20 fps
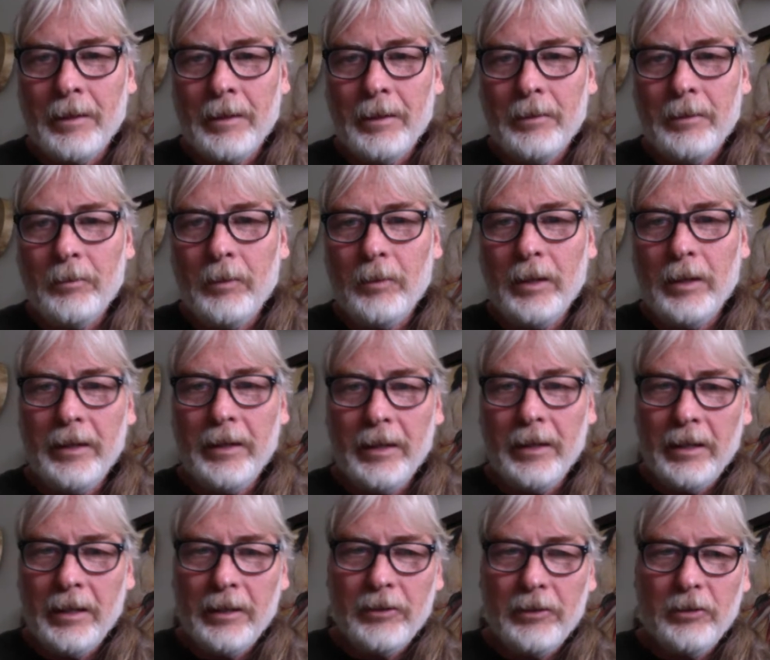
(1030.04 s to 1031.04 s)
one
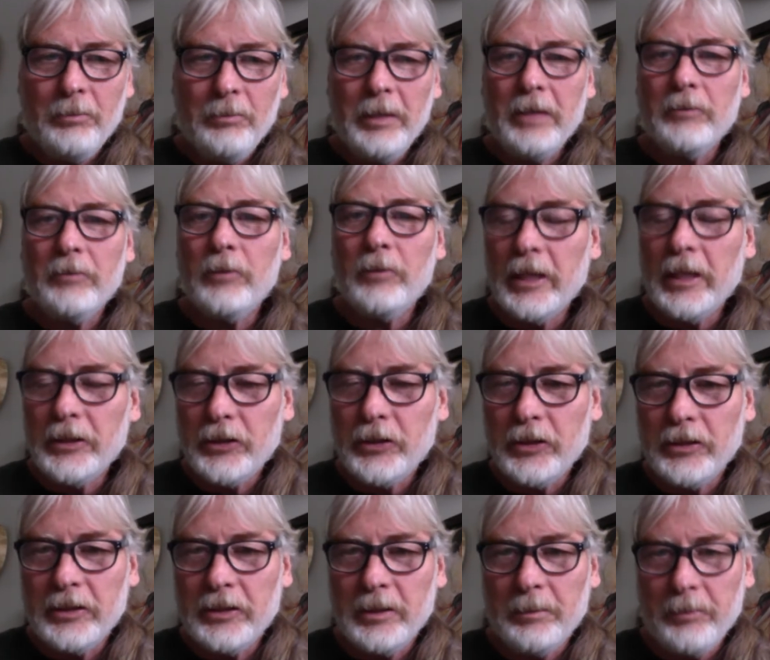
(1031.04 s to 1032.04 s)
to be in
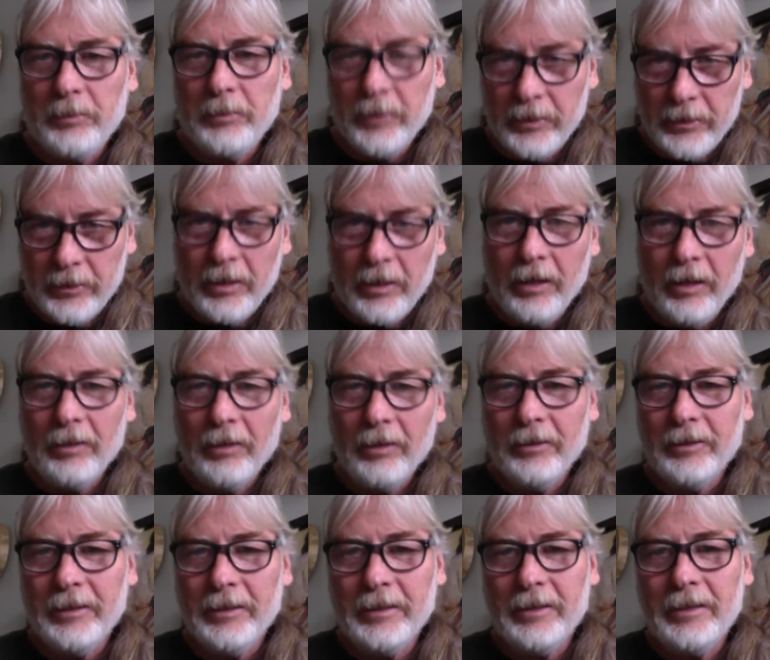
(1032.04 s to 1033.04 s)
relationship with, to call on.